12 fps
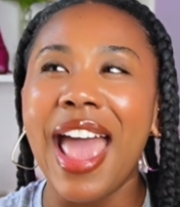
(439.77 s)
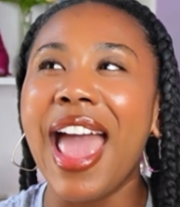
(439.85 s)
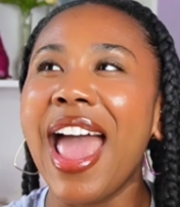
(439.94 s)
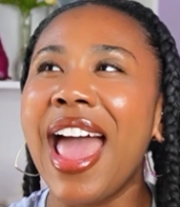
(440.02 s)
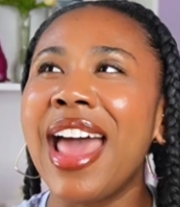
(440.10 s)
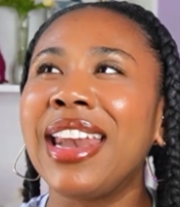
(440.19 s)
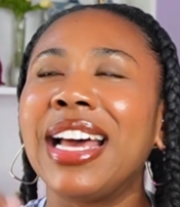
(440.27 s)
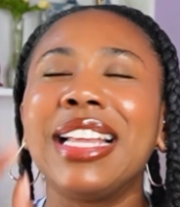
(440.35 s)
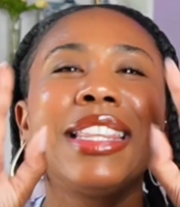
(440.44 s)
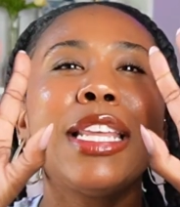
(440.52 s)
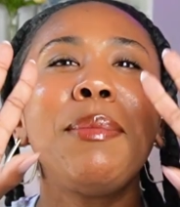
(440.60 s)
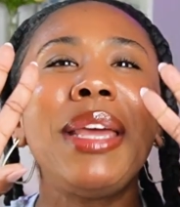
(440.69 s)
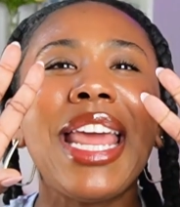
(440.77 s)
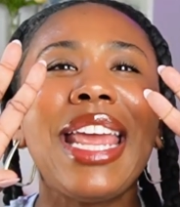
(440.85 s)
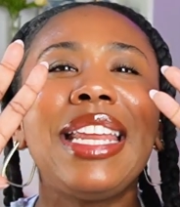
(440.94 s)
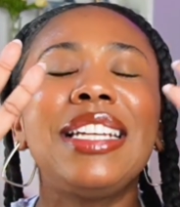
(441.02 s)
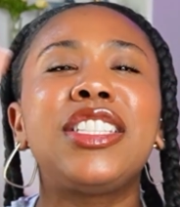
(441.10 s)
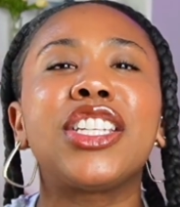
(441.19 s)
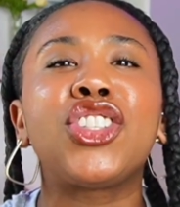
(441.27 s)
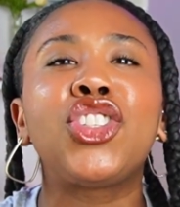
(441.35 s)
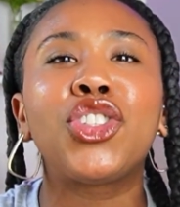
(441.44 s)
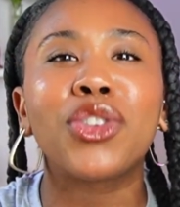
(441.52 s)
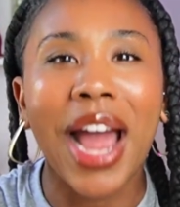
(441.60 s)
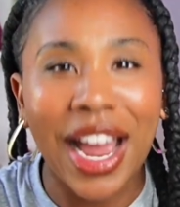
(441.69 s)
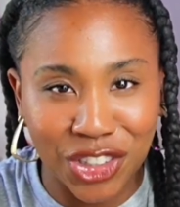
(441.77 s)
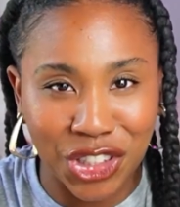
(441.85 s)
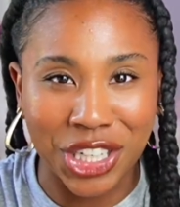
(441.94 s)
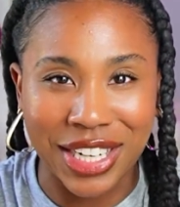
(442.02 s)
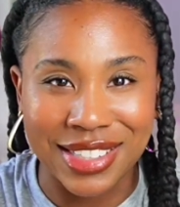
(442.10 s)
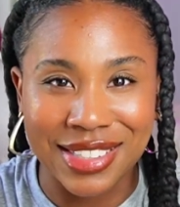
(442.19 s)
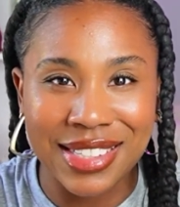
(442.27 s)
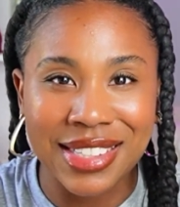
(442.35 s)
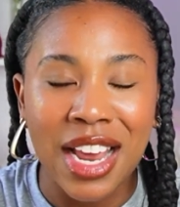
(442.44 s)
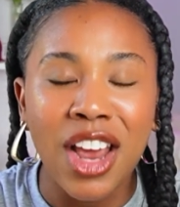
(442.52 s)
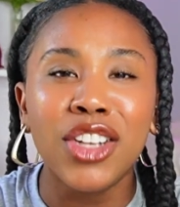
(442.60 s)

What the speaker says: and eliminating distractions